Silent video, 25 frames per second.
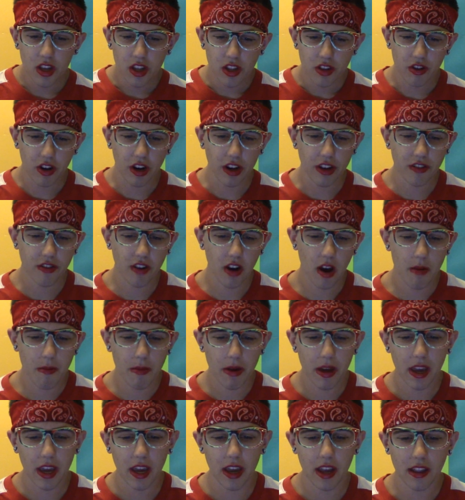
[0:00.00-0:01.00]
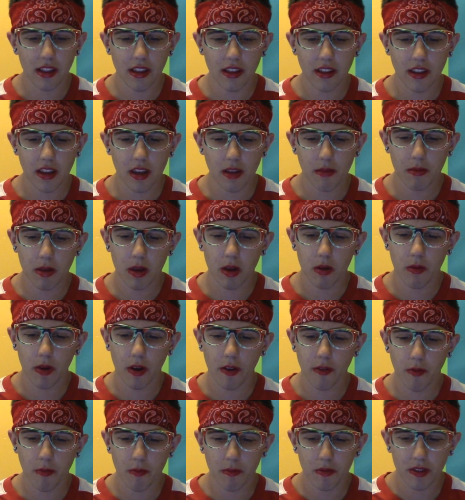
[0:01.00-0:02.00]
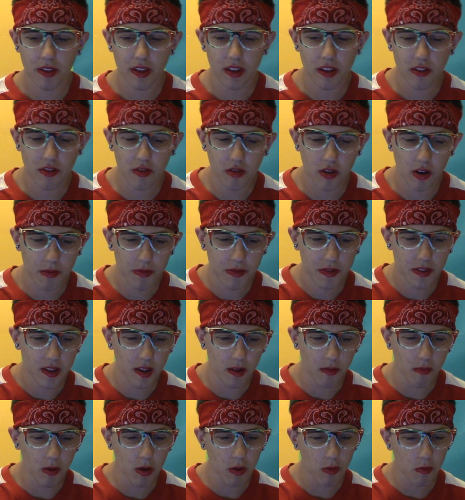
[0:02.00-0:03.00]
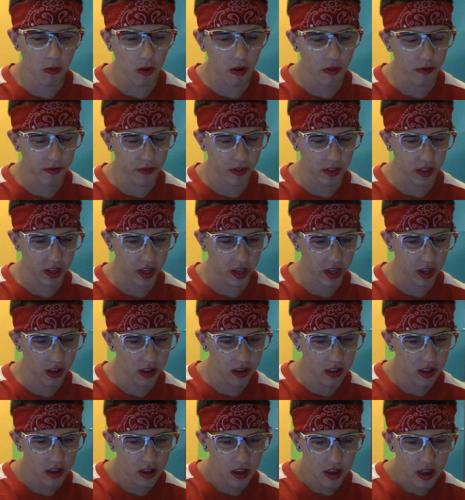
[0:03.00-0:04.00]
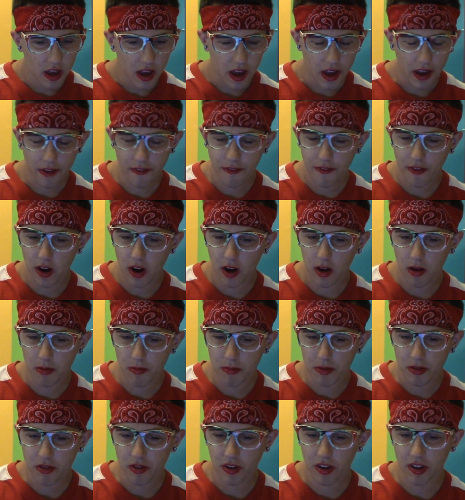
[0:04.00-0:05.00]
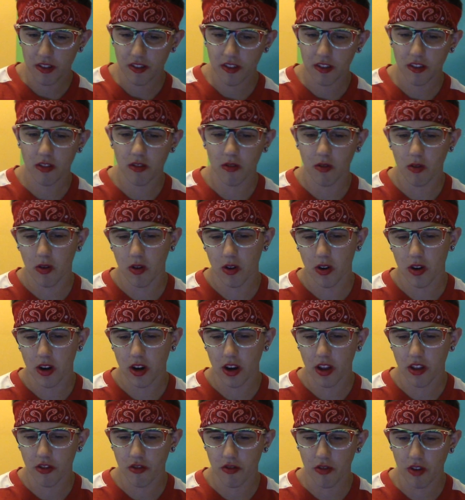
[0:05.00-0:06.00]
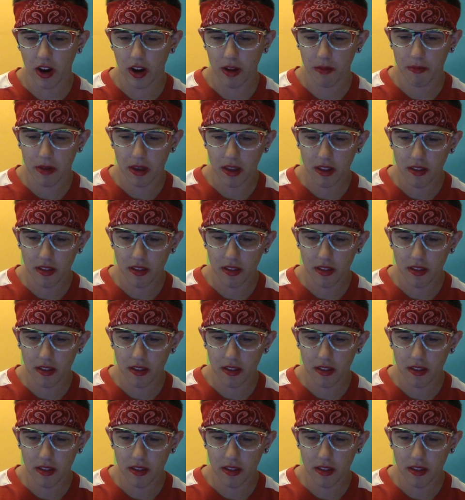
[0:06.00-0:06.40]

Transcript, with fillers: Trace grabbed my hand and yanked me away from Zeke's grip somewhat roughly. I frowned, but Trace ignored and dragged me